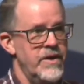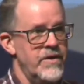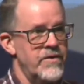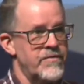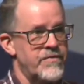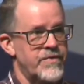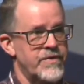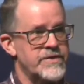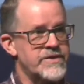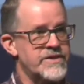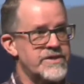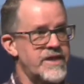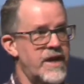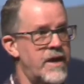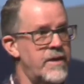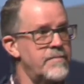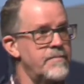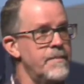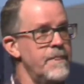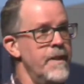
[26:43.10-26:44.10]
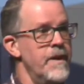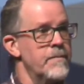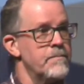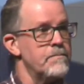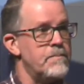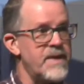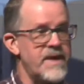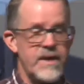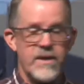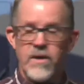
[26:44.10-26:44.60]
For some,
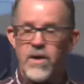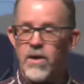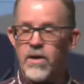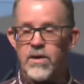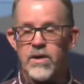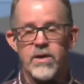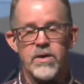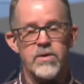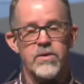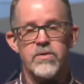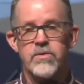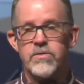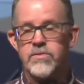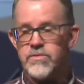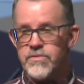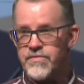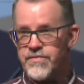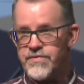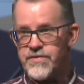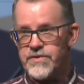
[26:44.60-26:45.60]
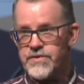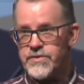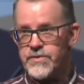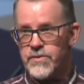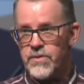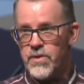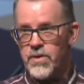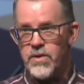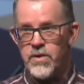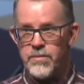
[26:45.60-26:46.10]
being all alone for
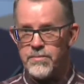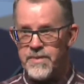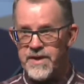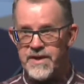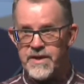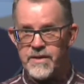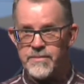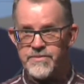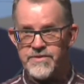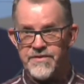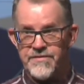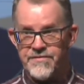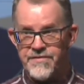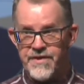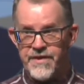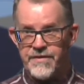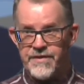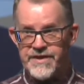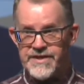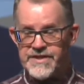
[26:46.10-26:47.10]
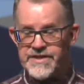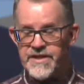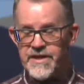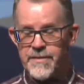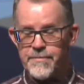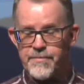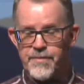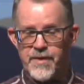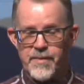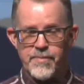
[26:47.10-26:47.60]
too long becomes a very
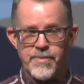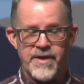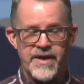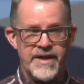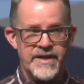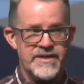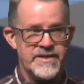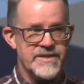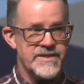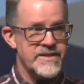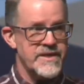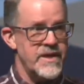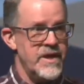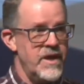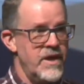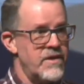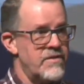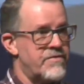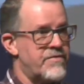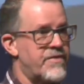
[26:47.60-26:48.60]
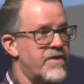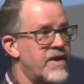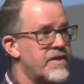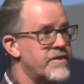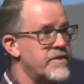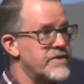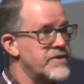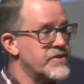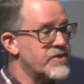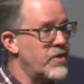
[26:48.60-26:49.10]
slippery place. For
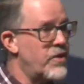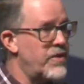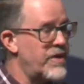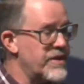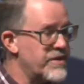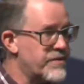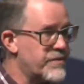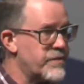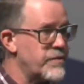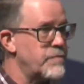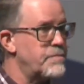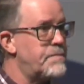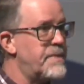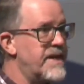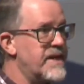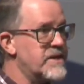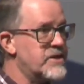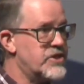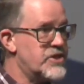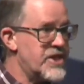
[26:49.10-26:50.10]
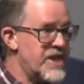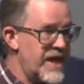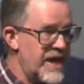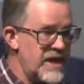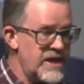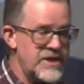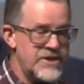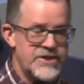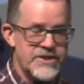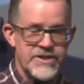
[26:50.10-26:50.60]
others, going through big
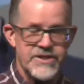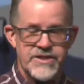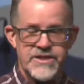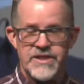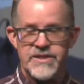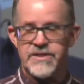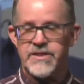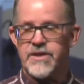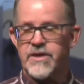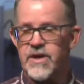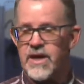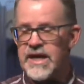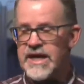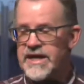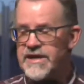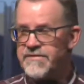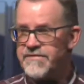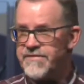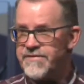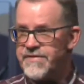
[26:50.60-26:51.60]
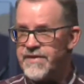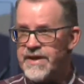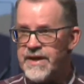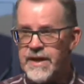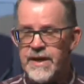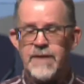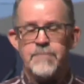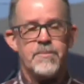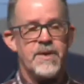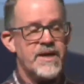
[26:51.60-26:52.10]
changes in their
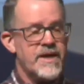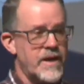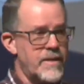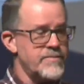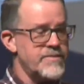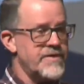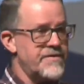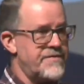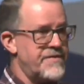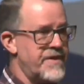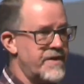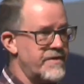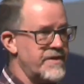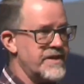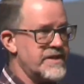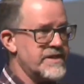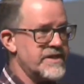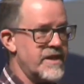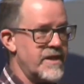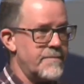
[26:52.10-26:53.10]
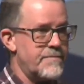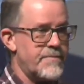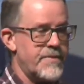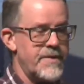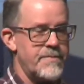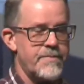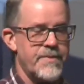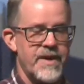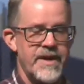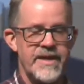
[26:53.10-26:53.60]
life becomes a very
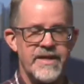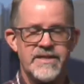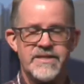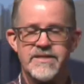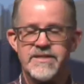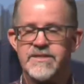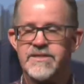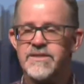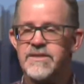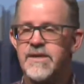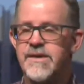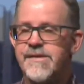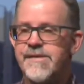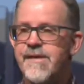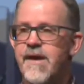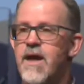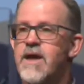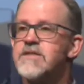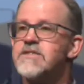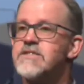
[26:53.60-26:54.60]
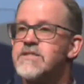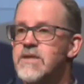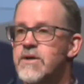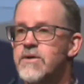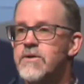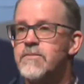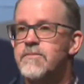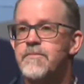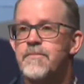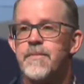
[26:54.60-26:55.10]
slippery place.
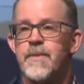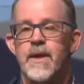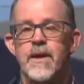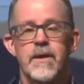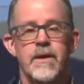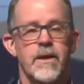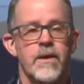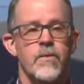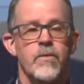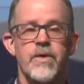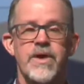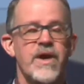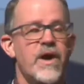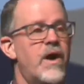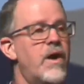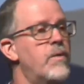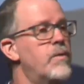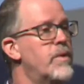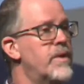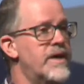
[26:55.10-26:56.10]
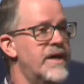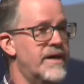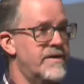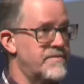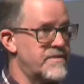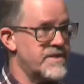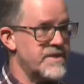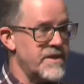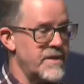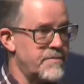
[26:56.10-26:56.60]
So, we all will
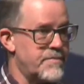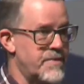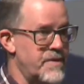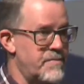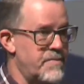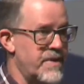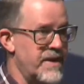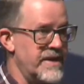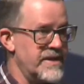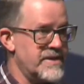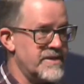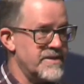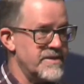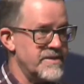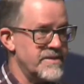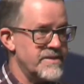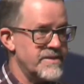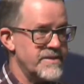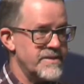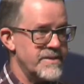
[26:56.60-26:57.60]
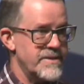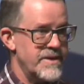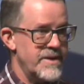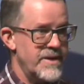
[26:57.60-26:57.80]
have slippery places.